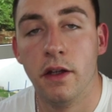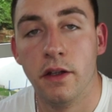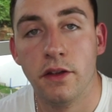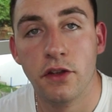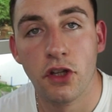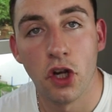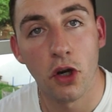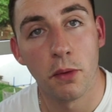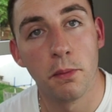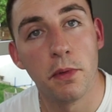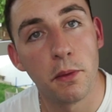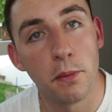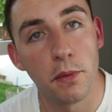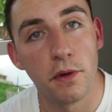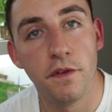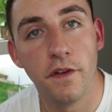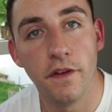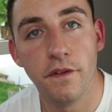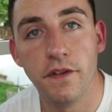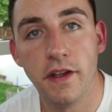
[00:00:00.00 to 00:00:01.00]
Term number
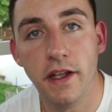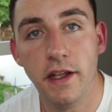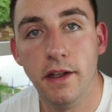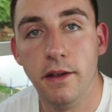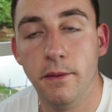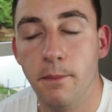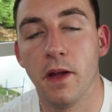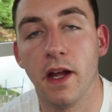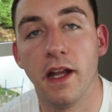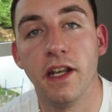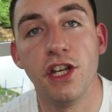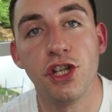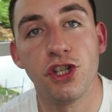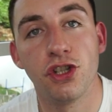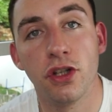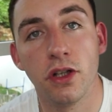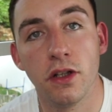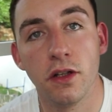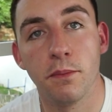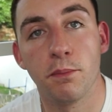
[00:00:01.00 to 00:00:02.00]
15,
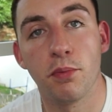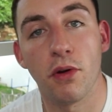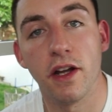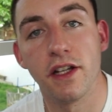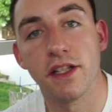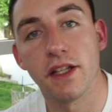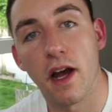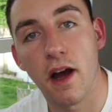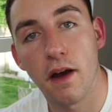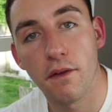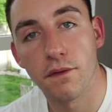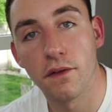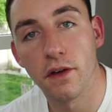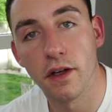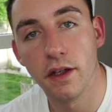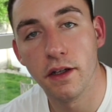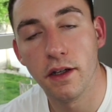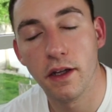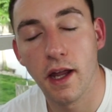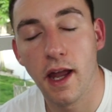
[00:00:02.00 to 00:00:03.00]
initial price
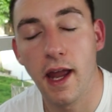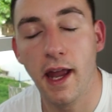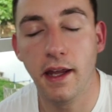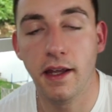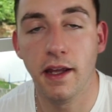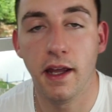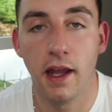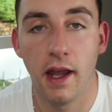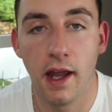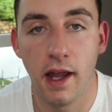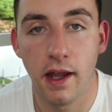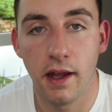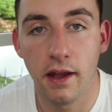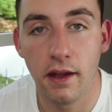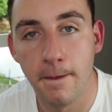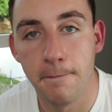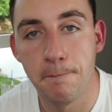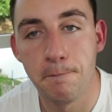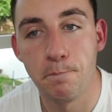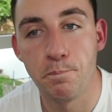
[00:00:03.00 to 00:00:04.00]
offering,
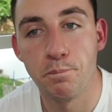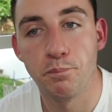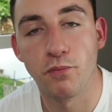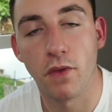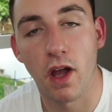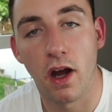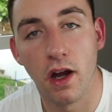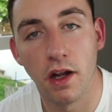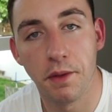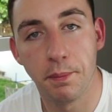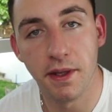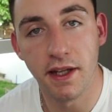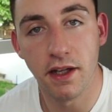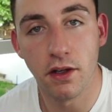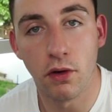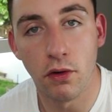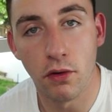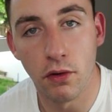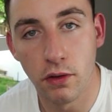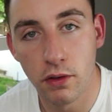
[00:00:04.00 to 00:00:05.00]
aka
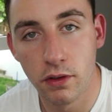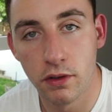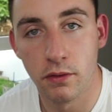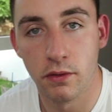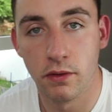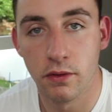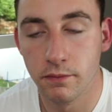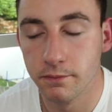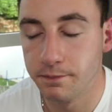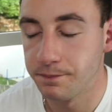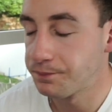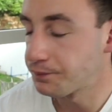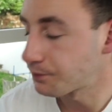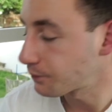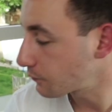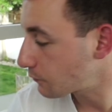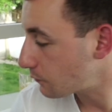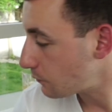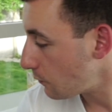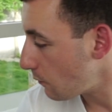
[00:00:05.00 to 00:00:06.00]
IPO.
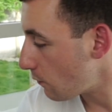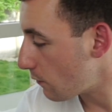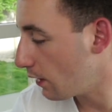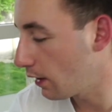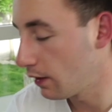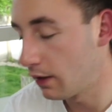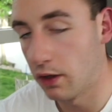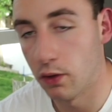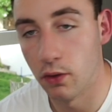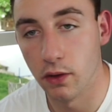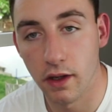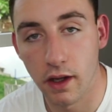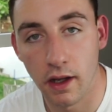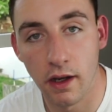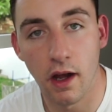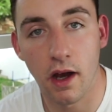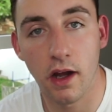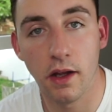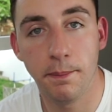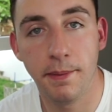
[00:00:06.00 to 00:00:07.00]
Now, an
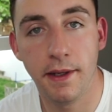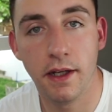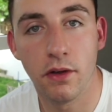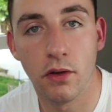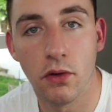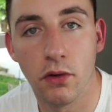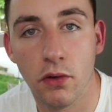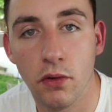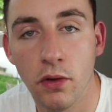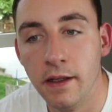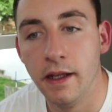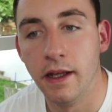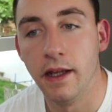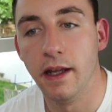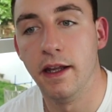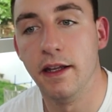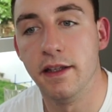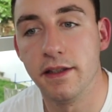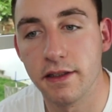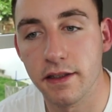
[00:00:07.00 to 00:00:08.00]
IPO
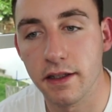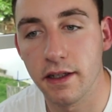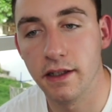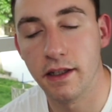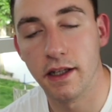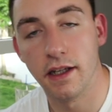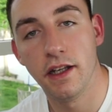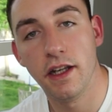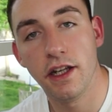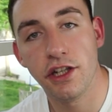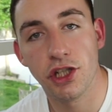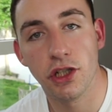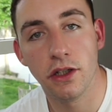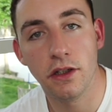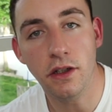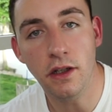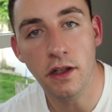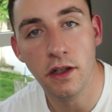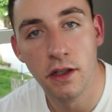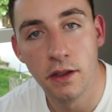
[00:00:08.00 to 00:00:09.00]
is the
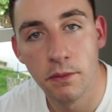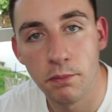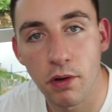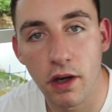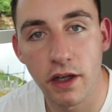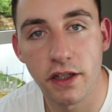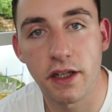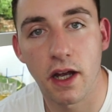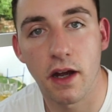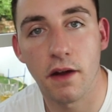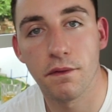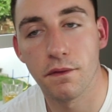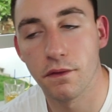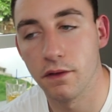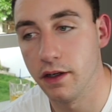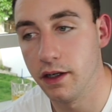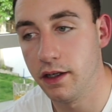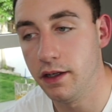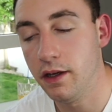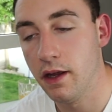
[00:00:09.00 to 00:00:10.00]
initial price
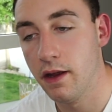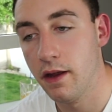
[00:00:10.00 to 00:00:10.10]
offering